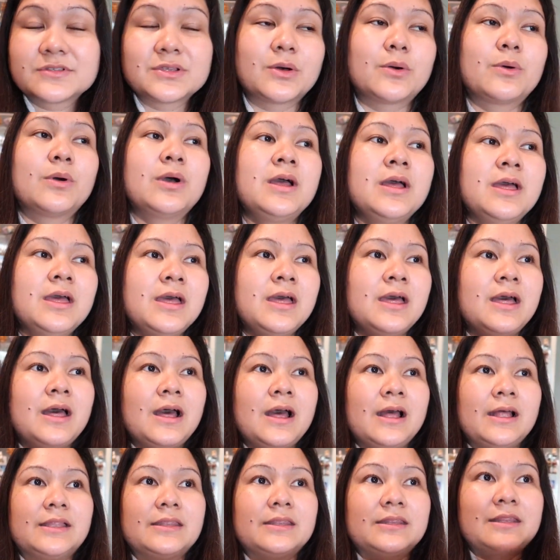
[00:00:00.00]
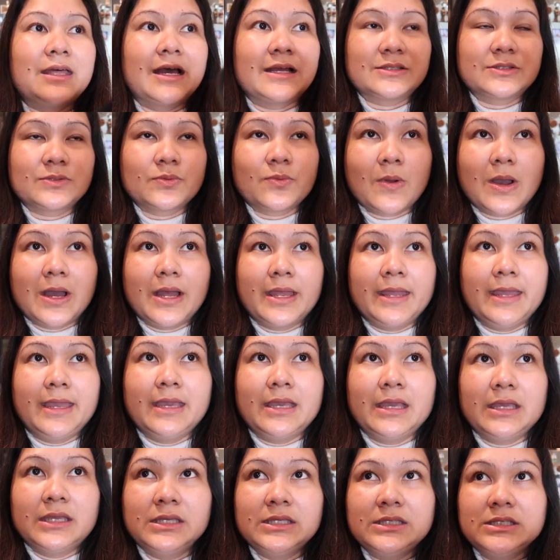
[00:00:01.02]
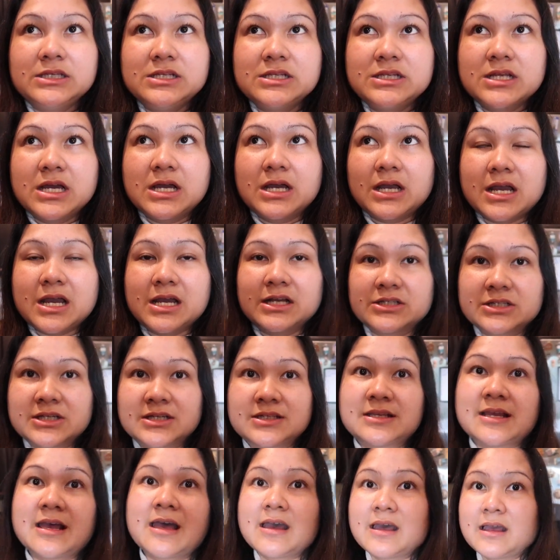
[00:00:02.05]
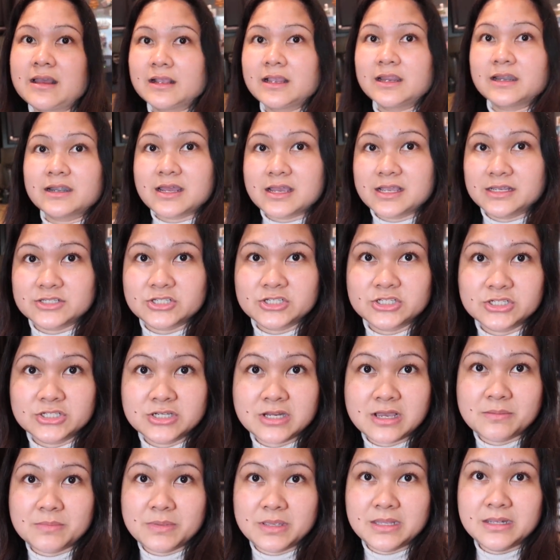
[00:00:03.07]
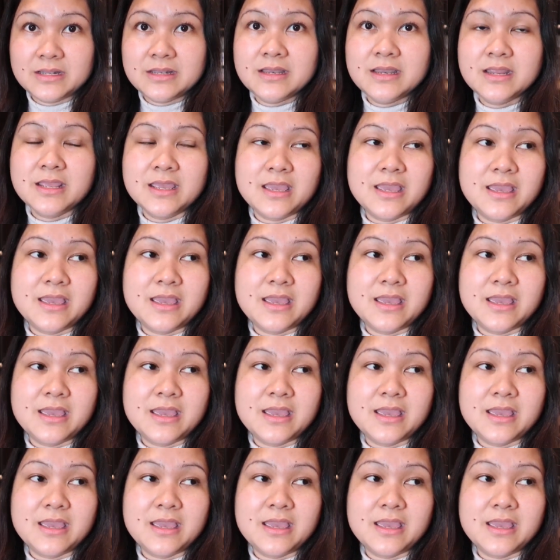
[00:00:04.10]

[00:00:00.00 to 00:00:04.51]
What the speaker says: So that's why hindi na kasya sa garage namin,